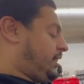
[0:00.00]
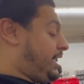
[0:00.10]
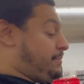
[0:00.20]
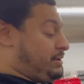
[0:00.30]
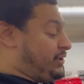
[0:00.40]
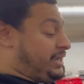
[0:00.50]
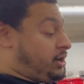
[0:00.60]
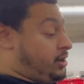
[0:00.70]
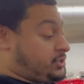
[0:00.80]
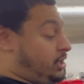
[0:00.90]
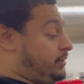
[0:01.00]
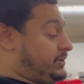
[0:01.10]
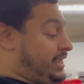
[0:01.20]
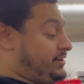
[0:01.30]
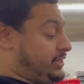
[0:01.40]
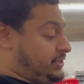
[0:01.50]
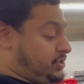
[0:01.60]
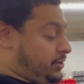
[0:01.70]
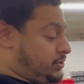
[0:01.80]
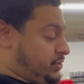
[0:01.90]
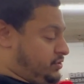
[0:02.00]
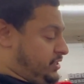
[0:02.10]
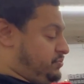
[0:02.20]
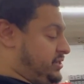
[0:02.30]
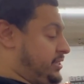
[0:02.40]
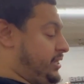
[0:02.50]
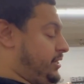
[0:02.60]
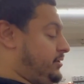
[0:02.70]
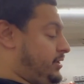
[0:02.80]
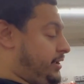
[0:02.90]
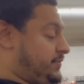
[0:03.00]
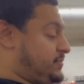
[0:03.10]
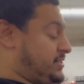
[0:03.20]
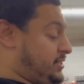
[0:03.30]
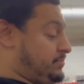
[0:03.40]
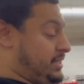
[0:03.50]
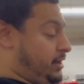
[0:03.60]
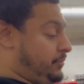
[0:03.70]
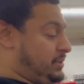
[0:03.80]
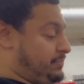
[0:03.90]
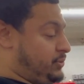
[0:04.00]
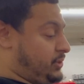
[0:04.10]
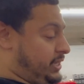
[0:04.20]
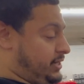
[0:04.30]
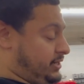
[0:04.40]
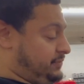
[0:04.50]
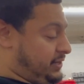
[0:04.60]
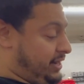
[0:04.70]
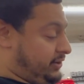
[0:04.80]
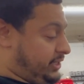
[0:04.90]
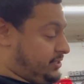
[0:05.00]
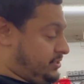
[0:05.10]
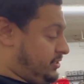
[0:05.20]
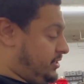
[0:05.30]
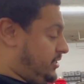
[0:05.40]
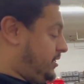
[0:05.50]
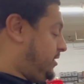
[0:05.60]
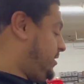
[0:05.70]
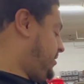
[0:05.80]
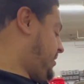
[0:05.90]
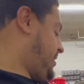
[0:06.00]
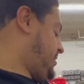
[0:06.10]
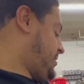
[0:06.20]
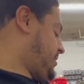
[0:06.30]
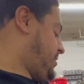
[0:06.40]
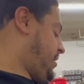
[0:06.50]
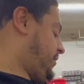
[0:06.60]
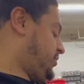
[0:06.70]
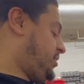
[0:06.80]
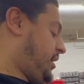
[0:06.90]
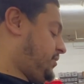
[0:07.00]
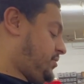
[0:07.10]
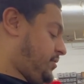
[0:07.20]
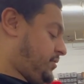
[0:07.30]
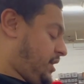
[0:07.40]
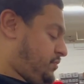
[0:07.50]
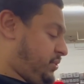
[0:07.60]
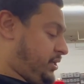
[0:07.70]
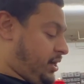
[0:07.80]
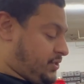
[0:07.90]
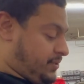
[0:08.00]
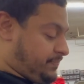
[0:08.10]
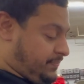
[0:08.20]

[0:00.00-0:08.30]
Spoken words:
I mean, we get cars all up and down the East Coast, so it's pretty neat, especially to meet people in different areas and other states. So it's pretty awesome.